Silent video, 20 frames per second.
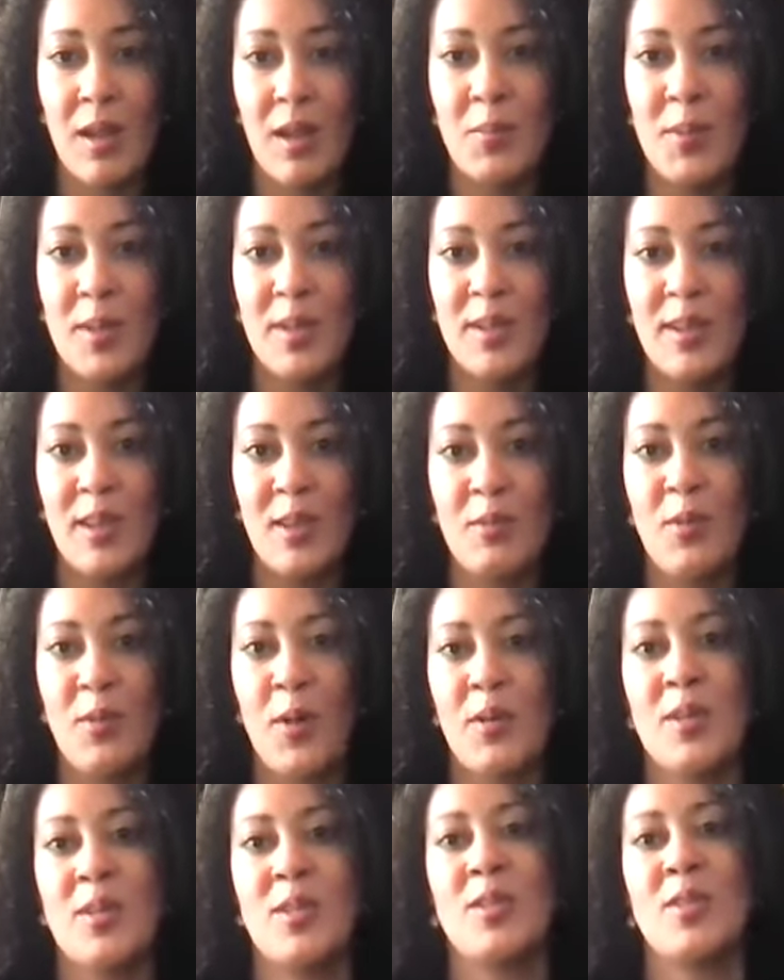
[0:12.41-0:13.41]
I've been looking
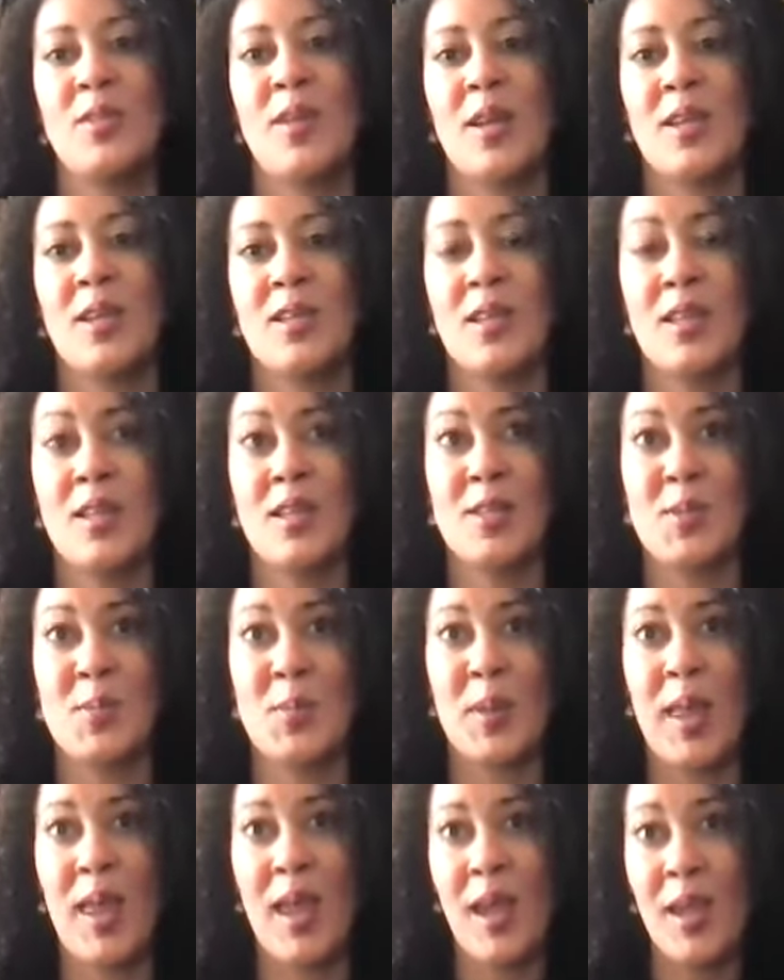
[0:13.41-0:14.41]
forward to directing this
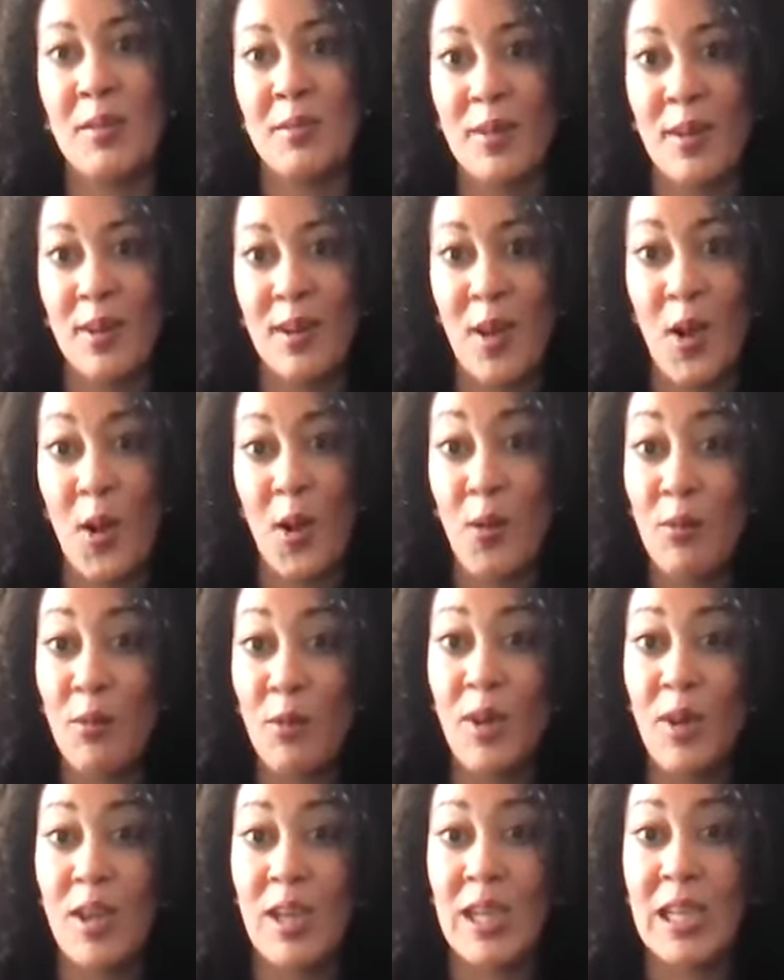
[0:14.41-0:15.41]
play for
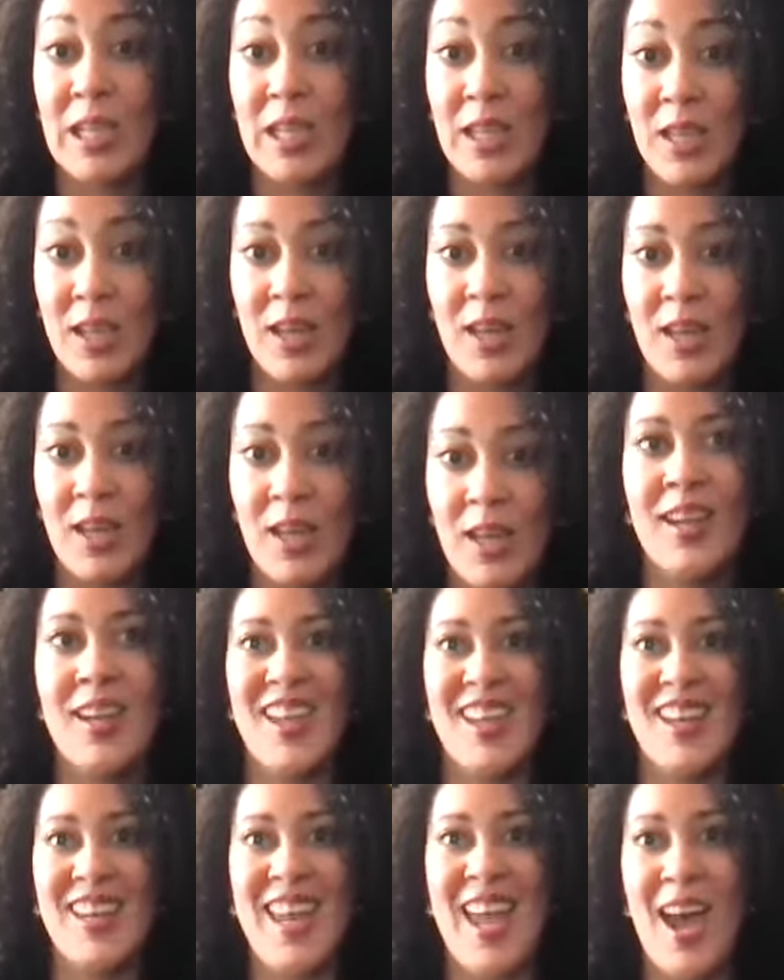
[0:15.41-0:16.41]
over a year
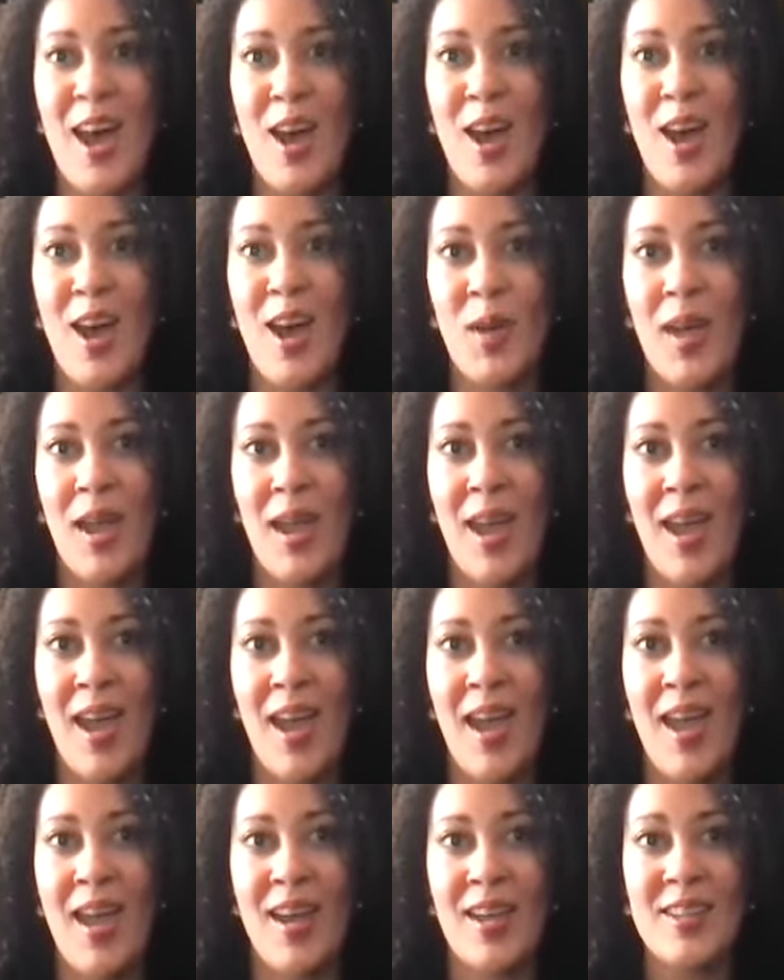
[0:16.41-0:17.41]
now,
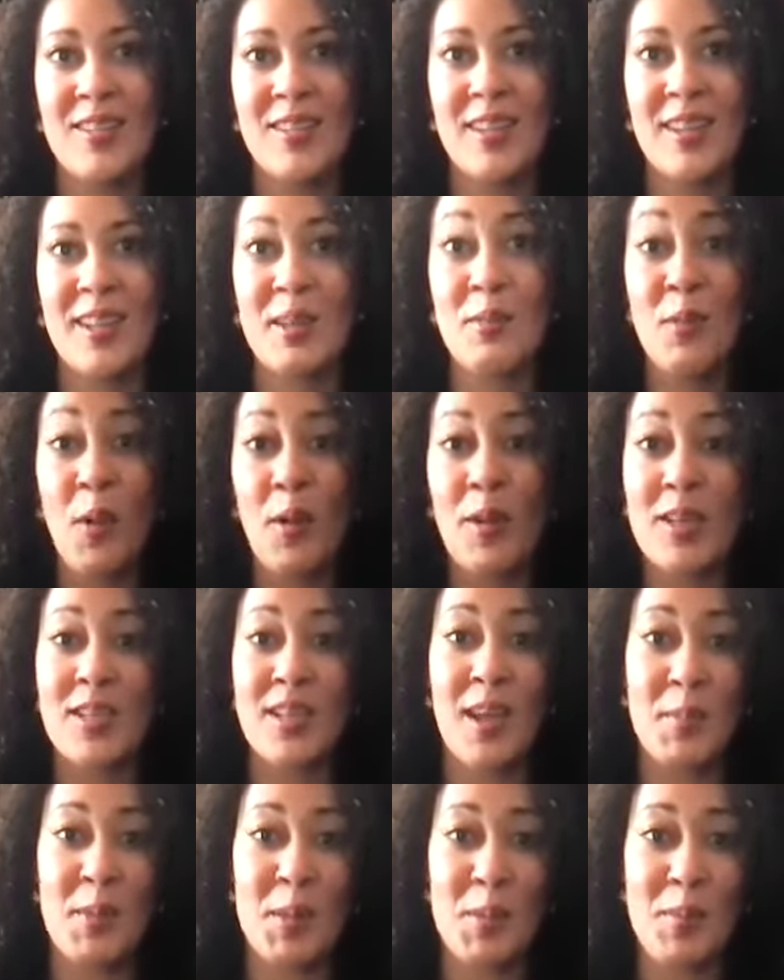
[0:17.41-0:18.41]
and looking forward to
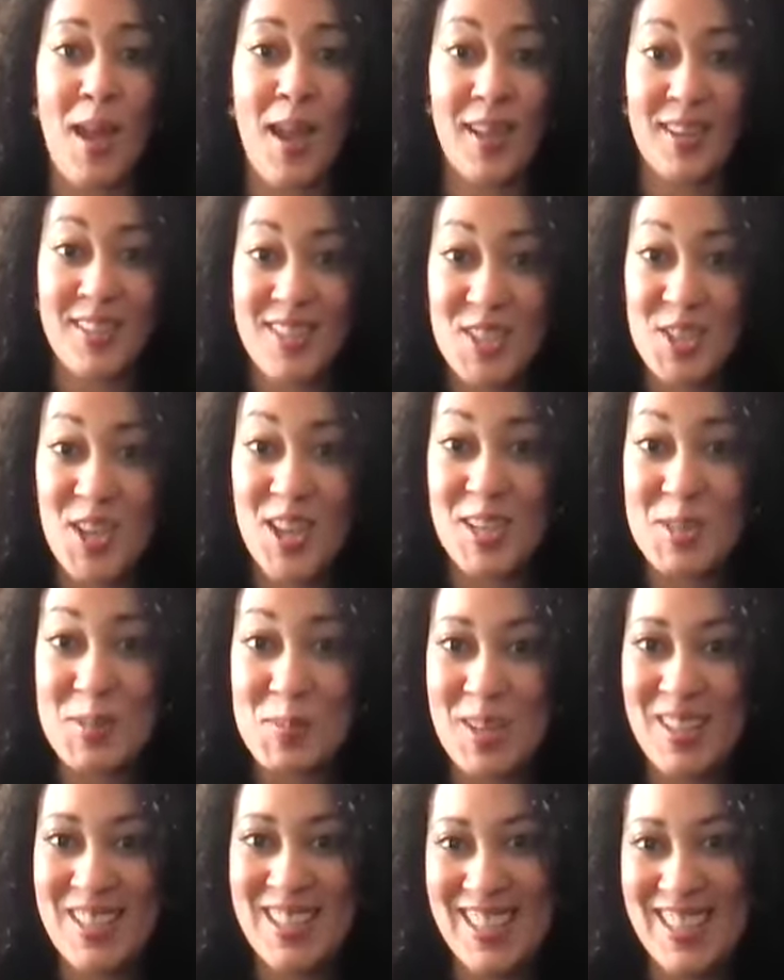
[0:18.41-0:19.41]
coming back to
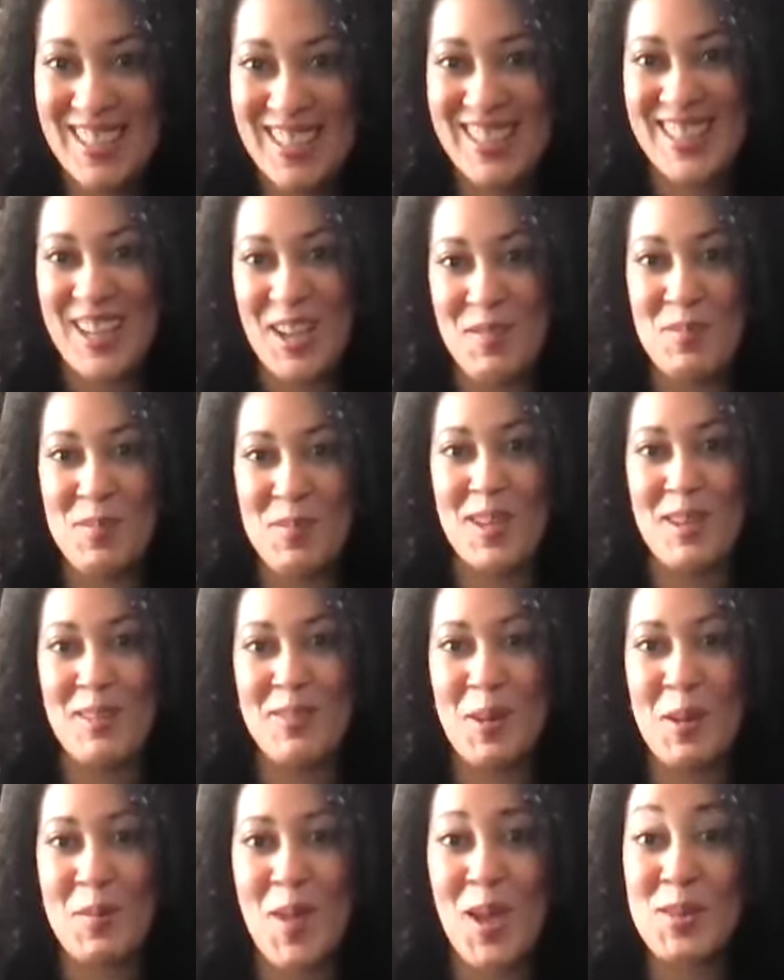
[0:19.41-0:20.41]
Shakespeare Theatre Company
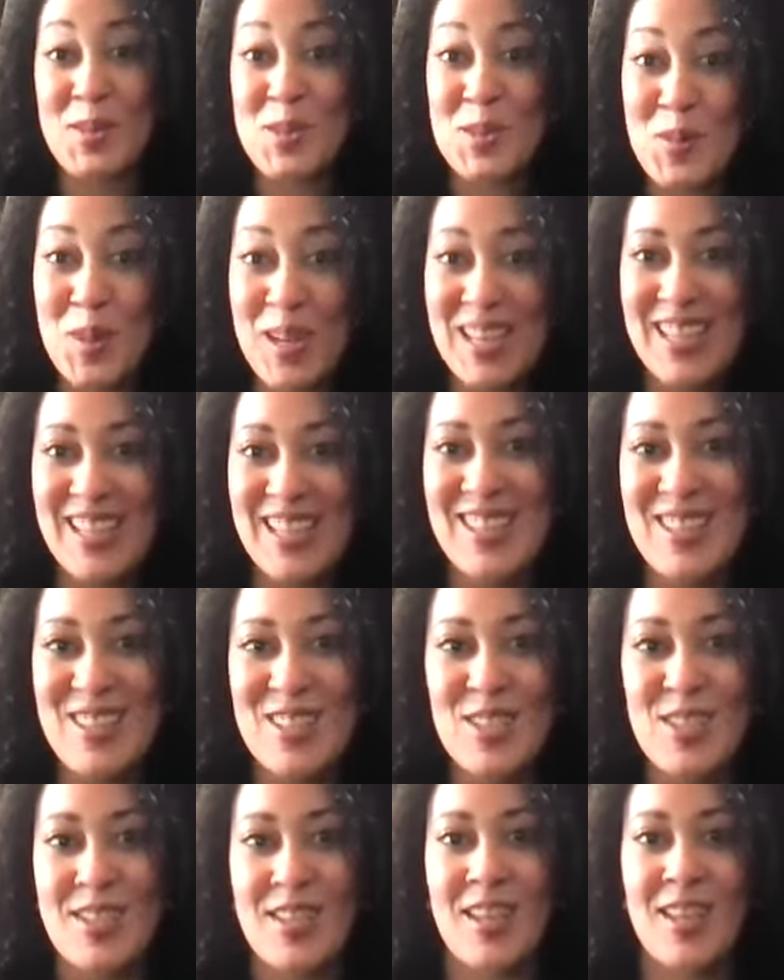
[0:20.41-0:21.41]
for about 20 years.